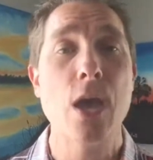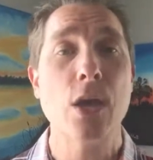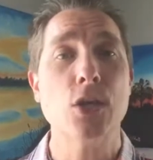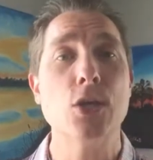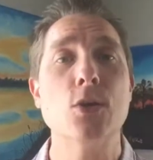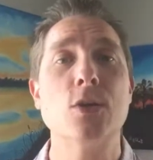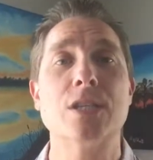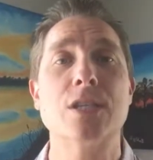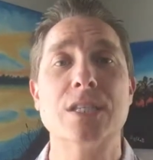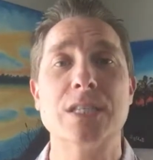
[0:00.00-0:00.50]

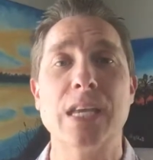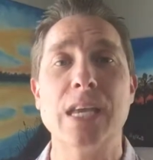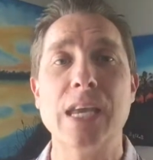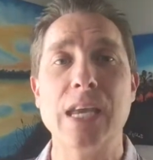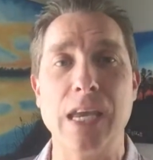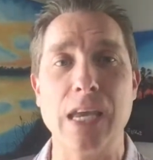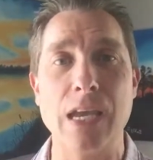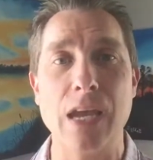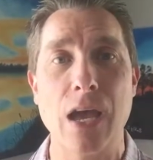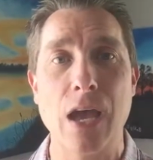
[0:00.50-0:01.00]
You
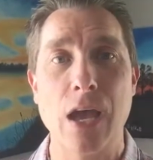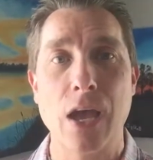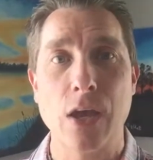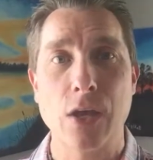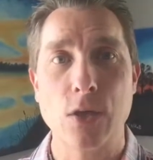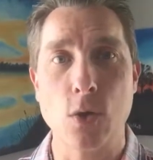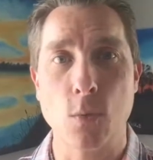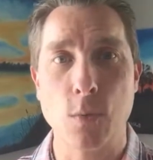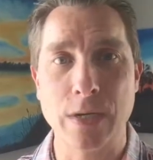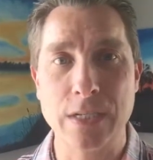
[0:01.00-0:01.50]
see,
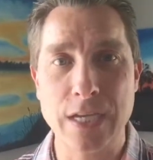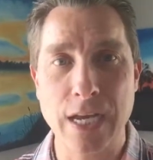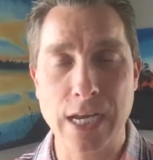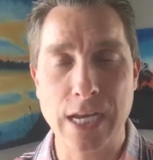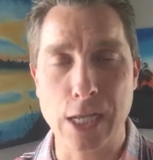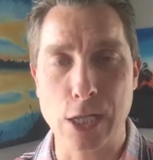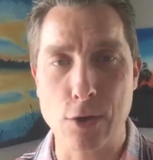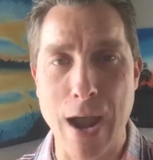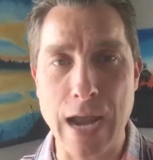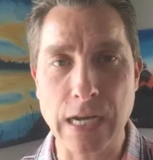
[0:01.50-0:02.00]
your
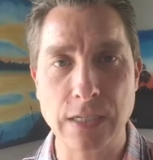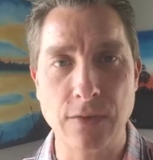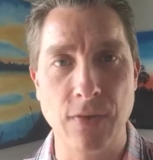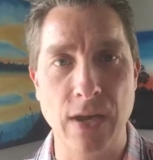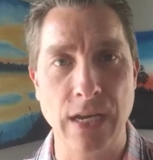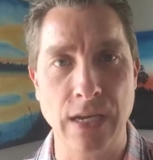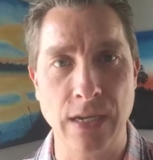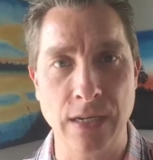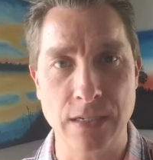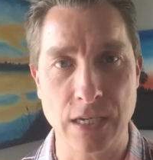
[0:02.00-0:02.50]
reticular
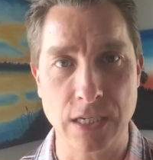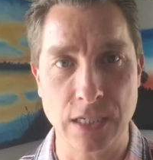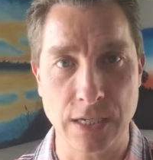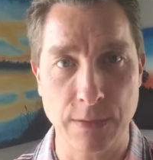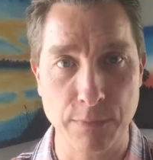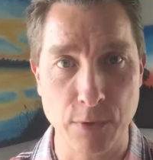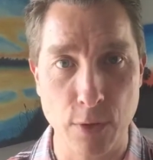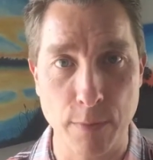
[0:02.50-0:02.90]
activating system,